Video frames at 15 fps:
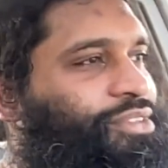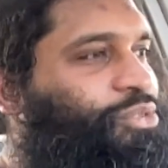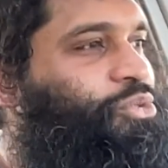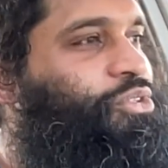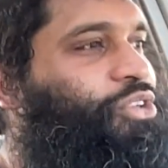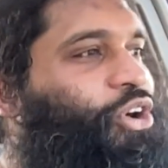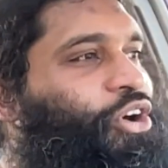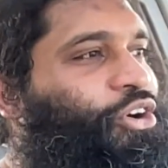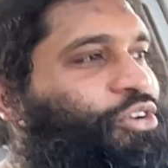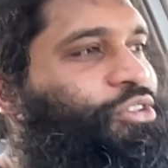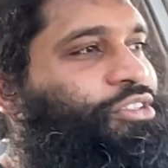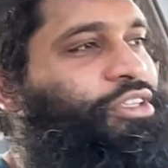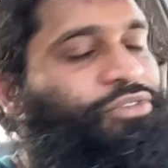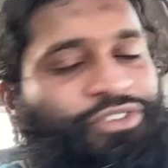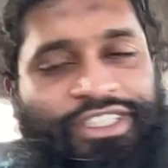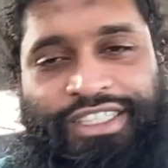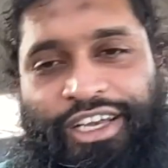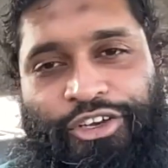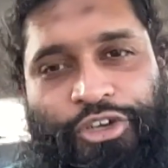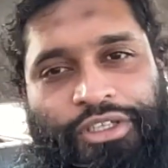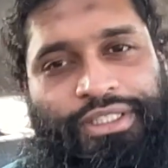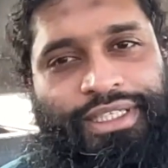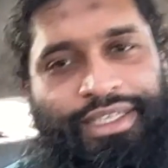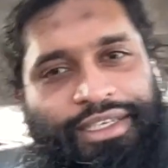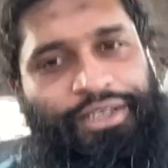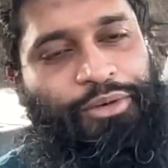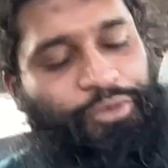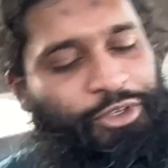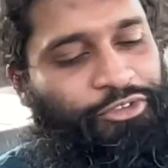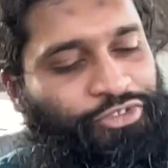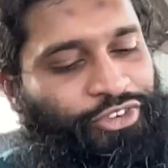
who knows if it's a good deal? The